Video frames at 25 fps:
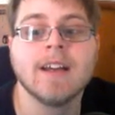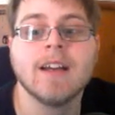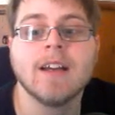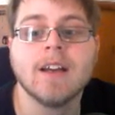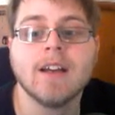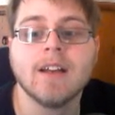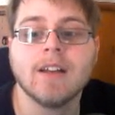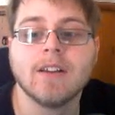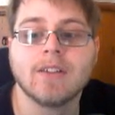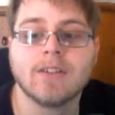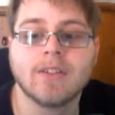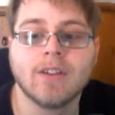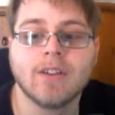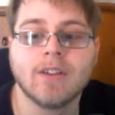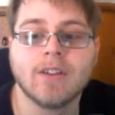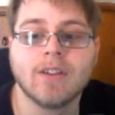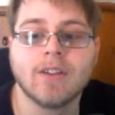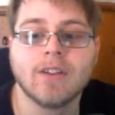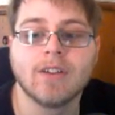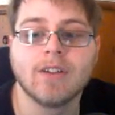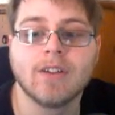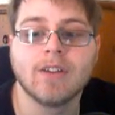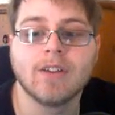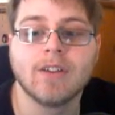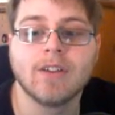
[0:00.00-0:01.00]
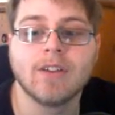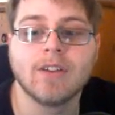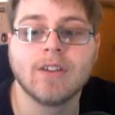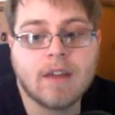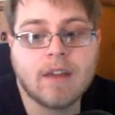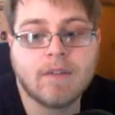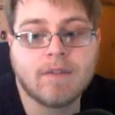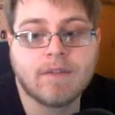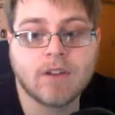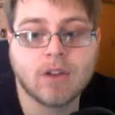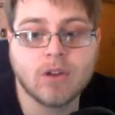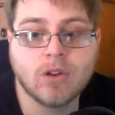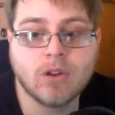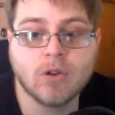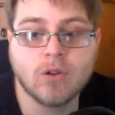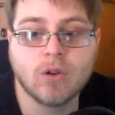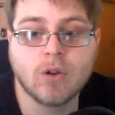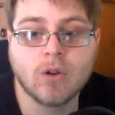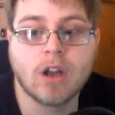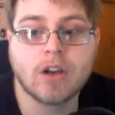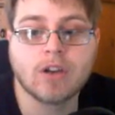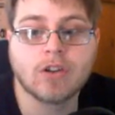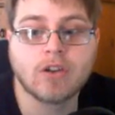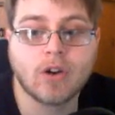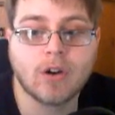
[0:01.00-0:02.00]
So if
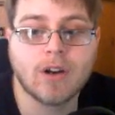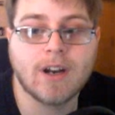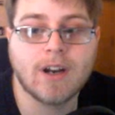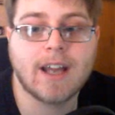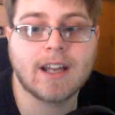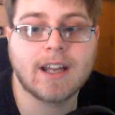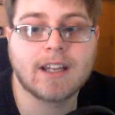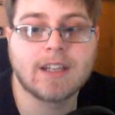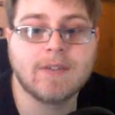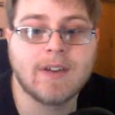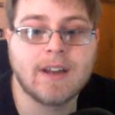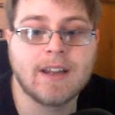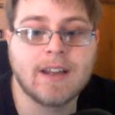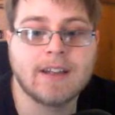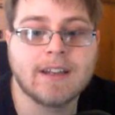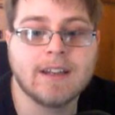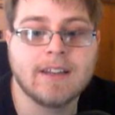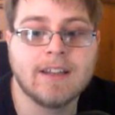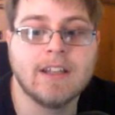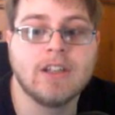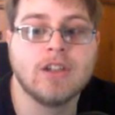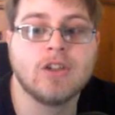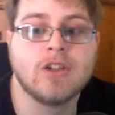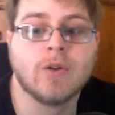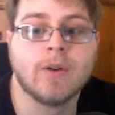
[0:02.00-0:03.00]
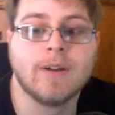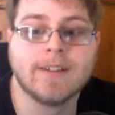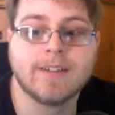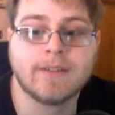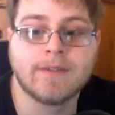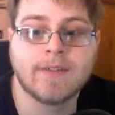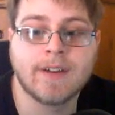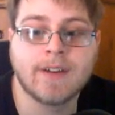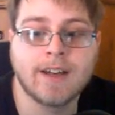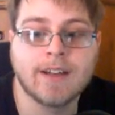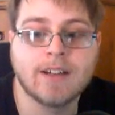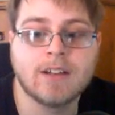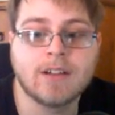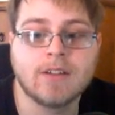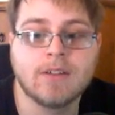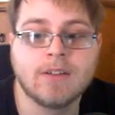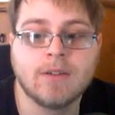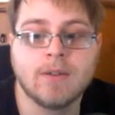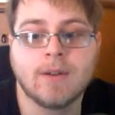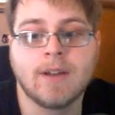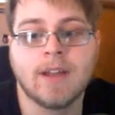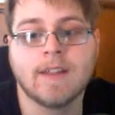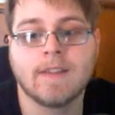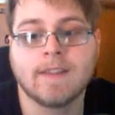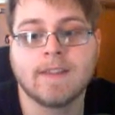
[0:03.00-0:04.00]
you don't activate the choice effect, you
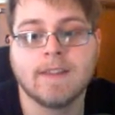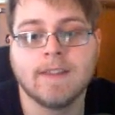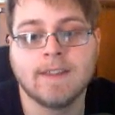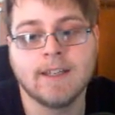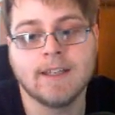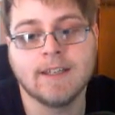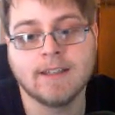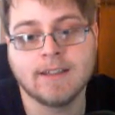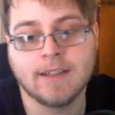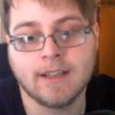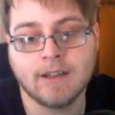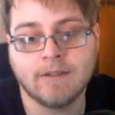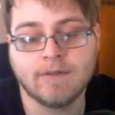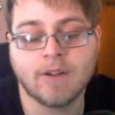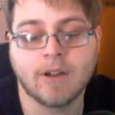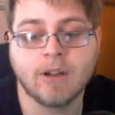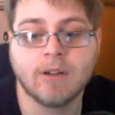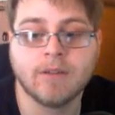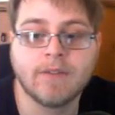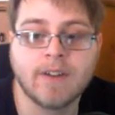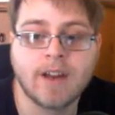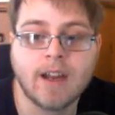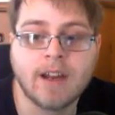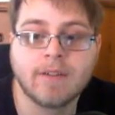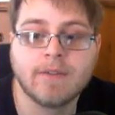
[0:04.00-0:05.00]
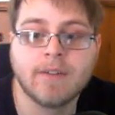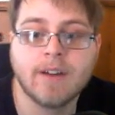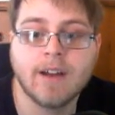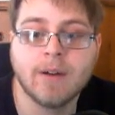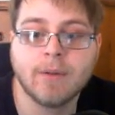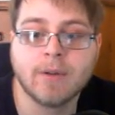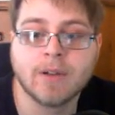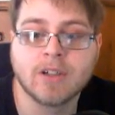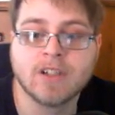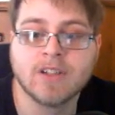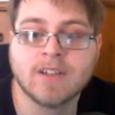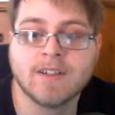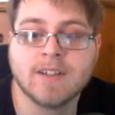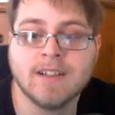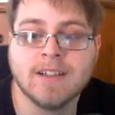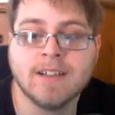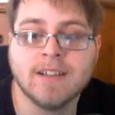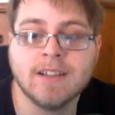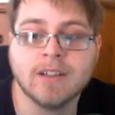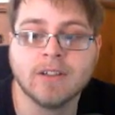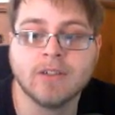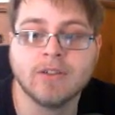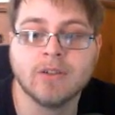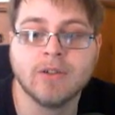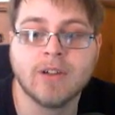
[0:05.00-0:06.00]
get the default Fanfare, which is the
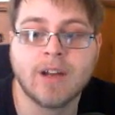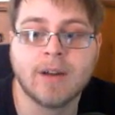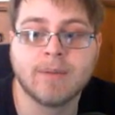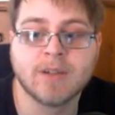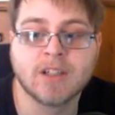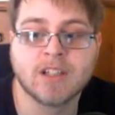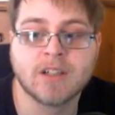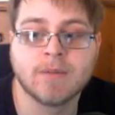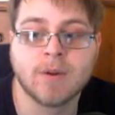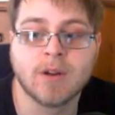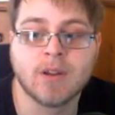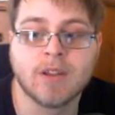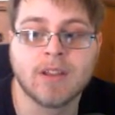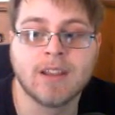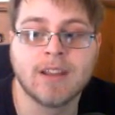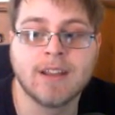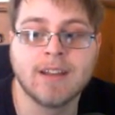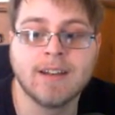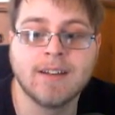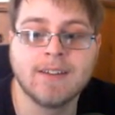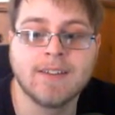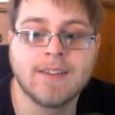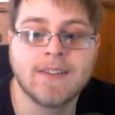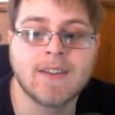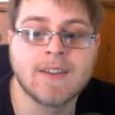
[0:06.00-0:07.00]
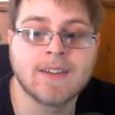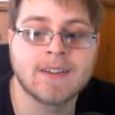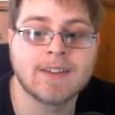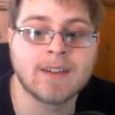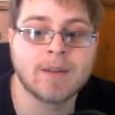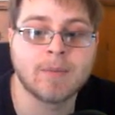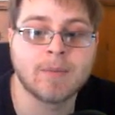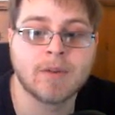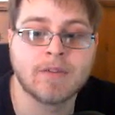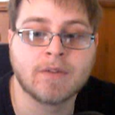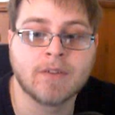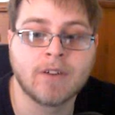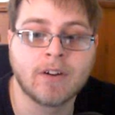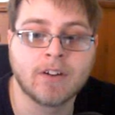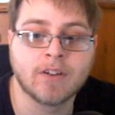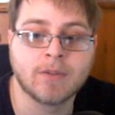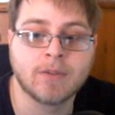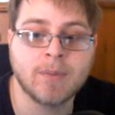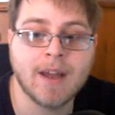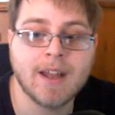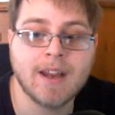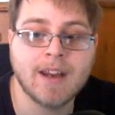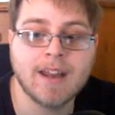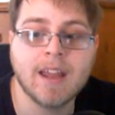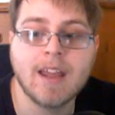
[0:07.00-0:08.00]
deal 2 damage to both the leaders, then summon a Forest
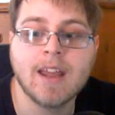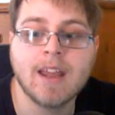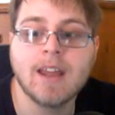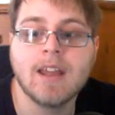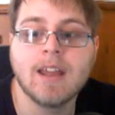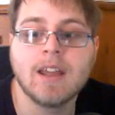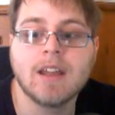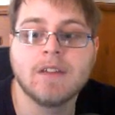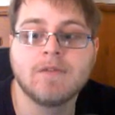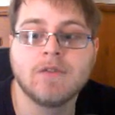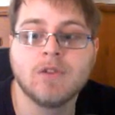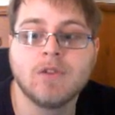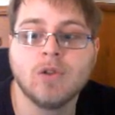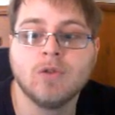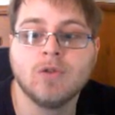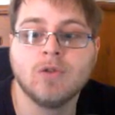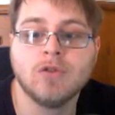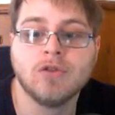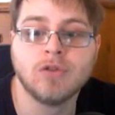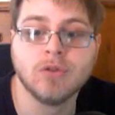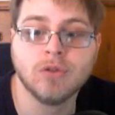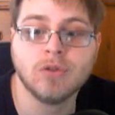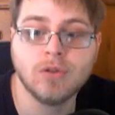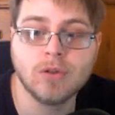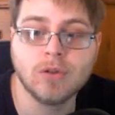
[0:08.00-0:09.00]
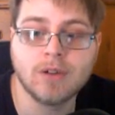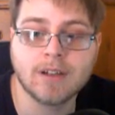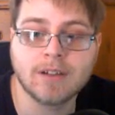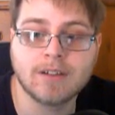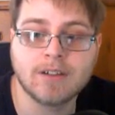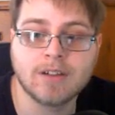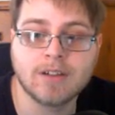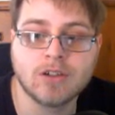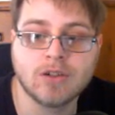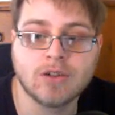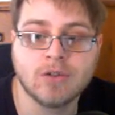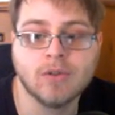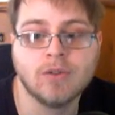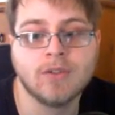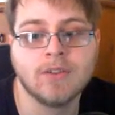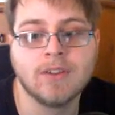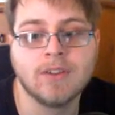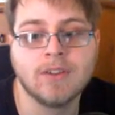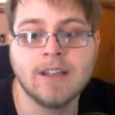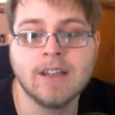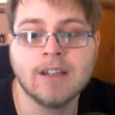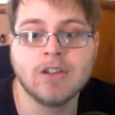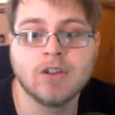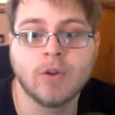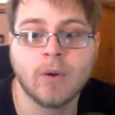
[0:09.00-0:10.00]
Bat. If you do get to choose
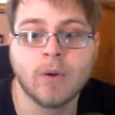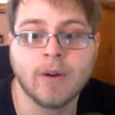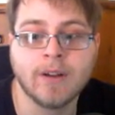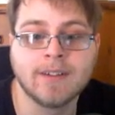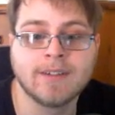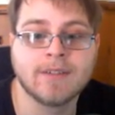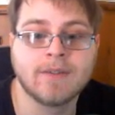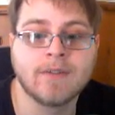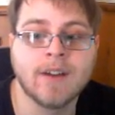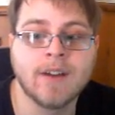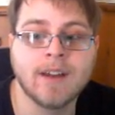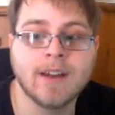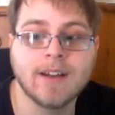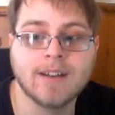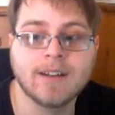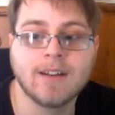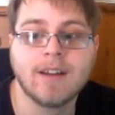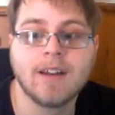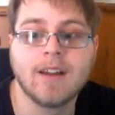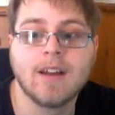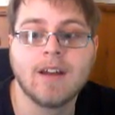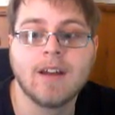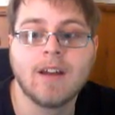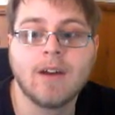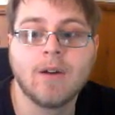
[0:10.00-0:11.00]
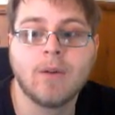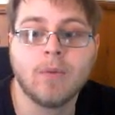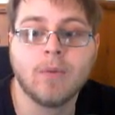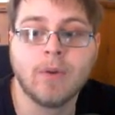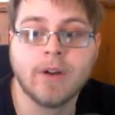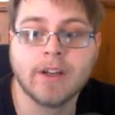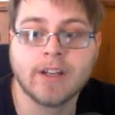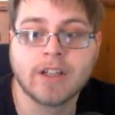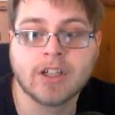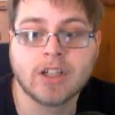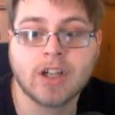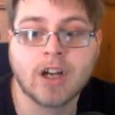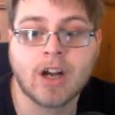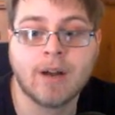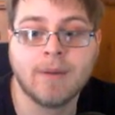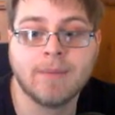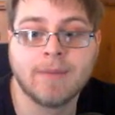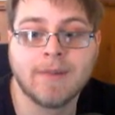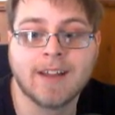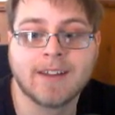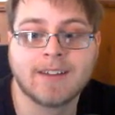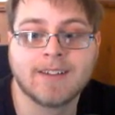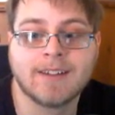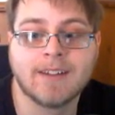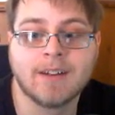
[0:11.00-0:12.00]
the choice effect, which I'm
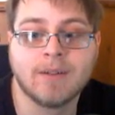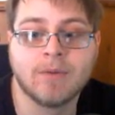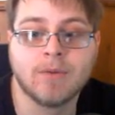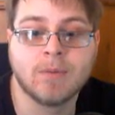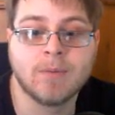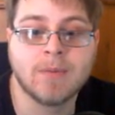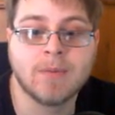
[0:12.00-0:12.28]
guessing would be